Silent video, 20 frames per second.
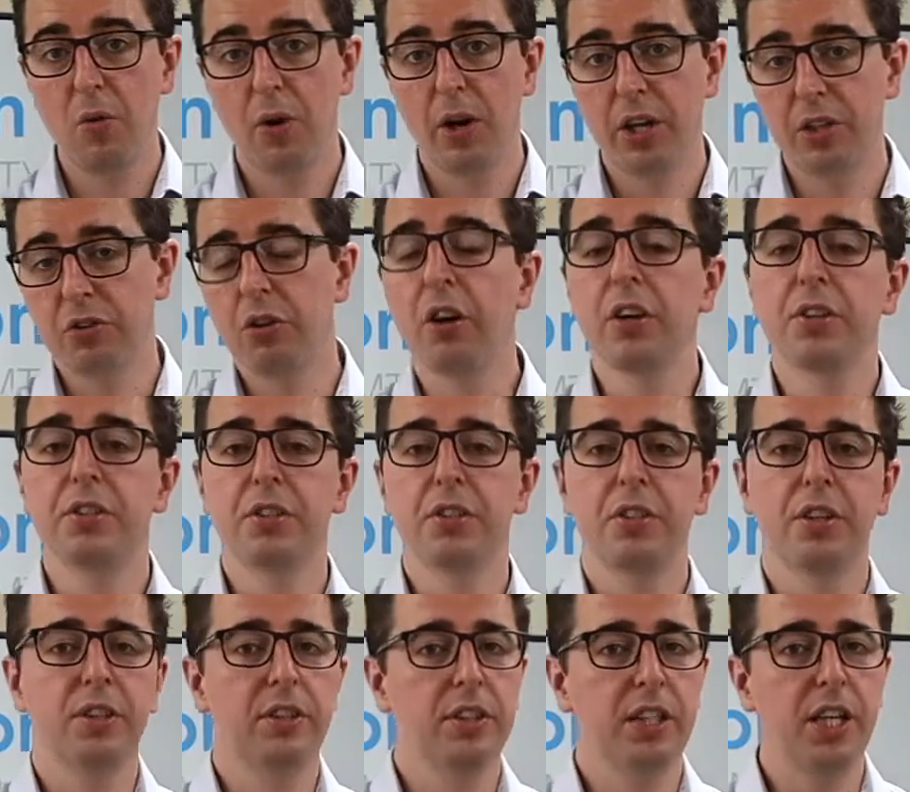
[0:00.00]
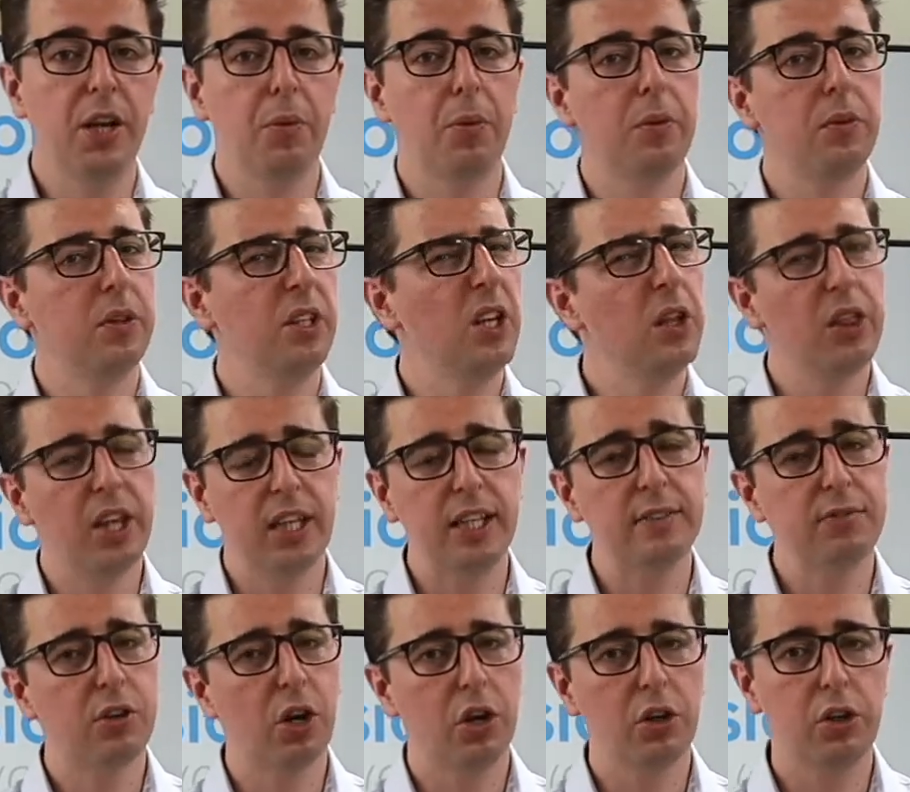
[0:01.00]
and trust, and you know you think you've
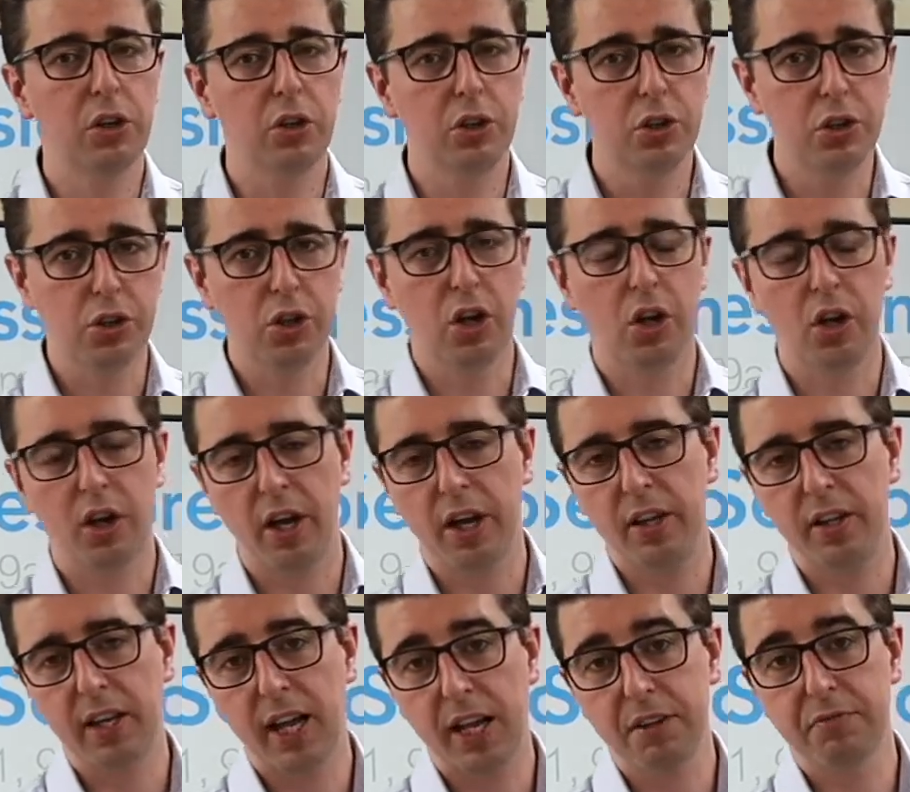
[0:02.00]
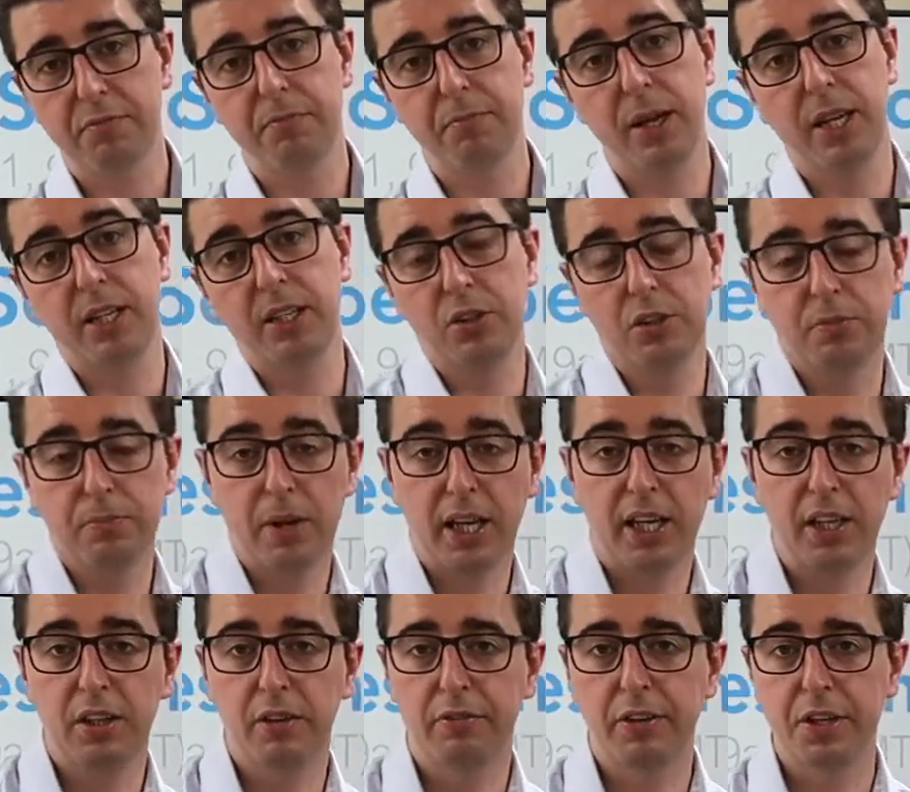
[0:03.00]
got a good shot at kind of making
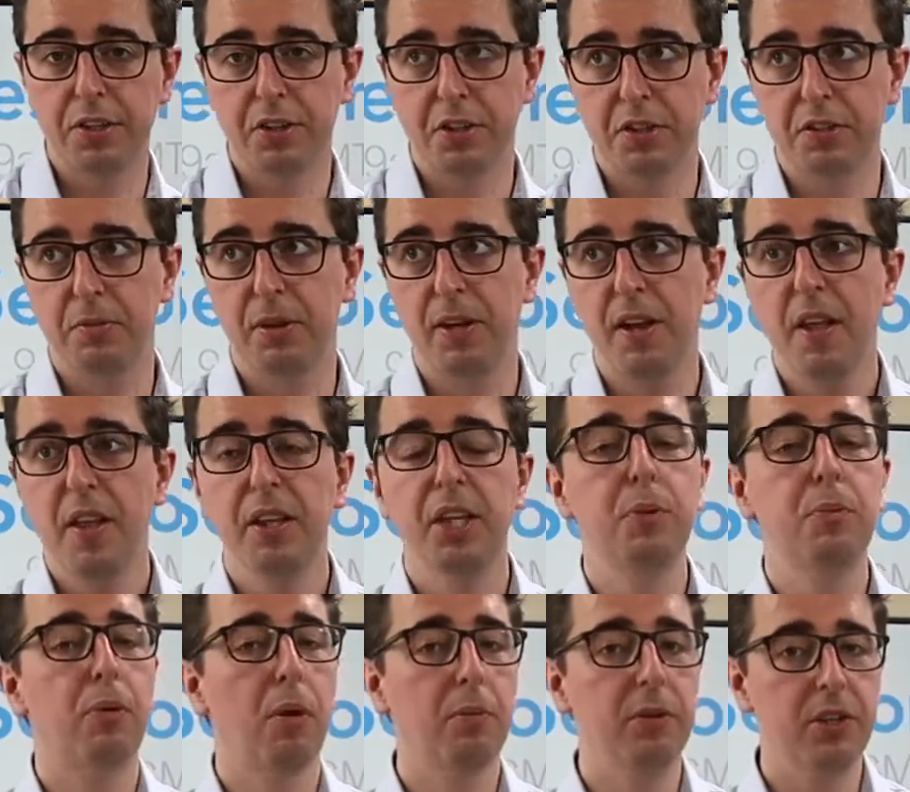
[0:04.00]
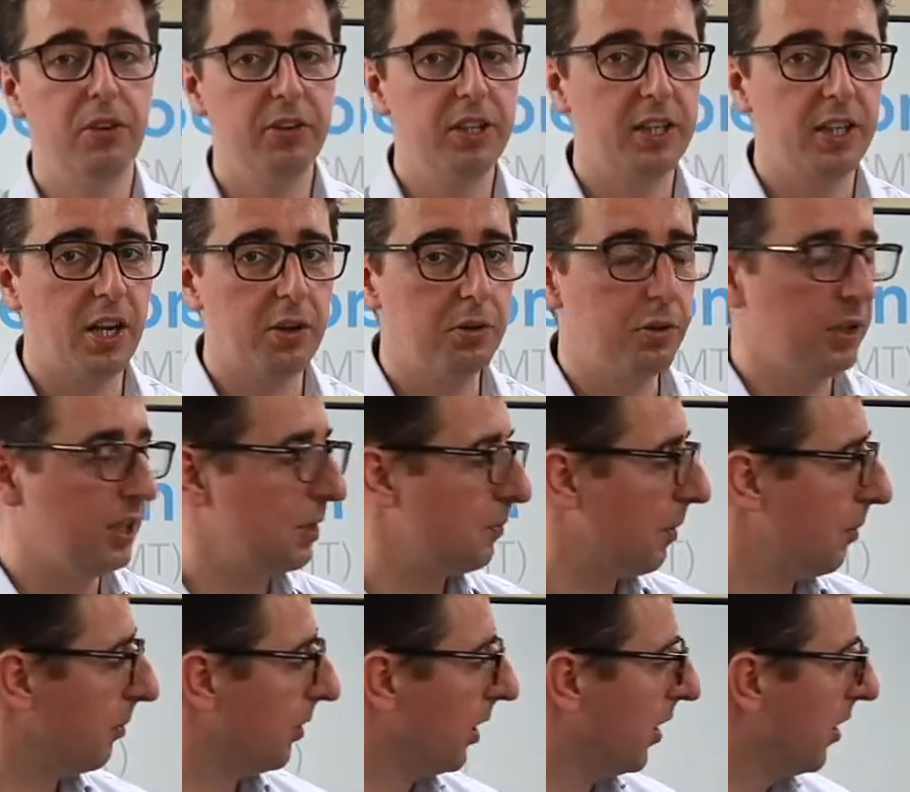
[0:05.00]
your first customer, you probably already know who these
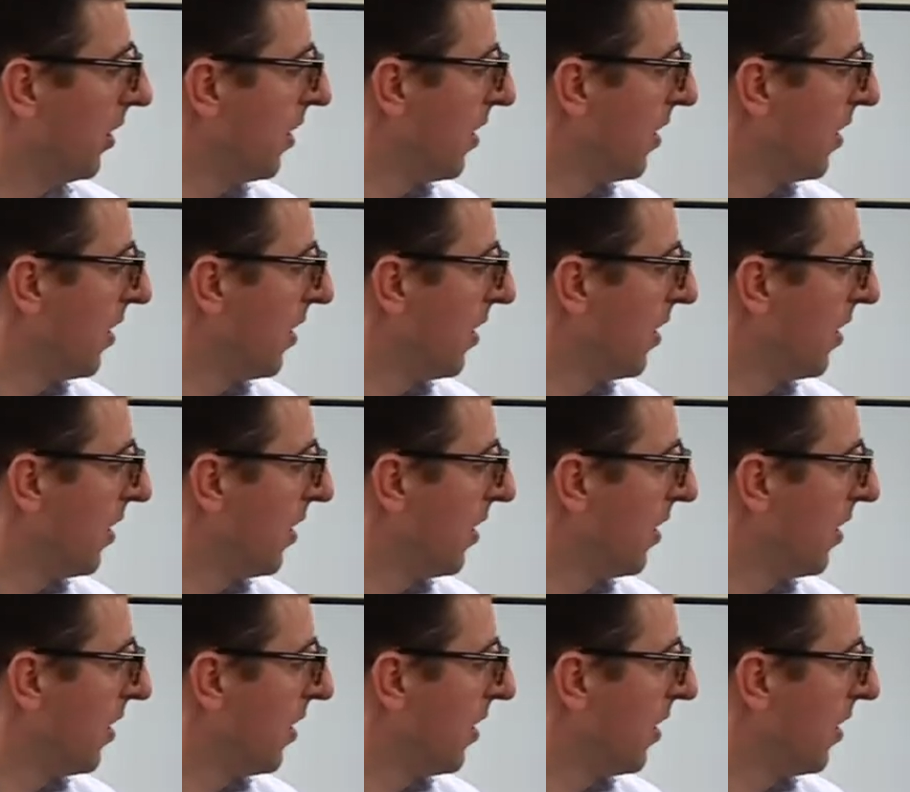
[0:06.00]
people are.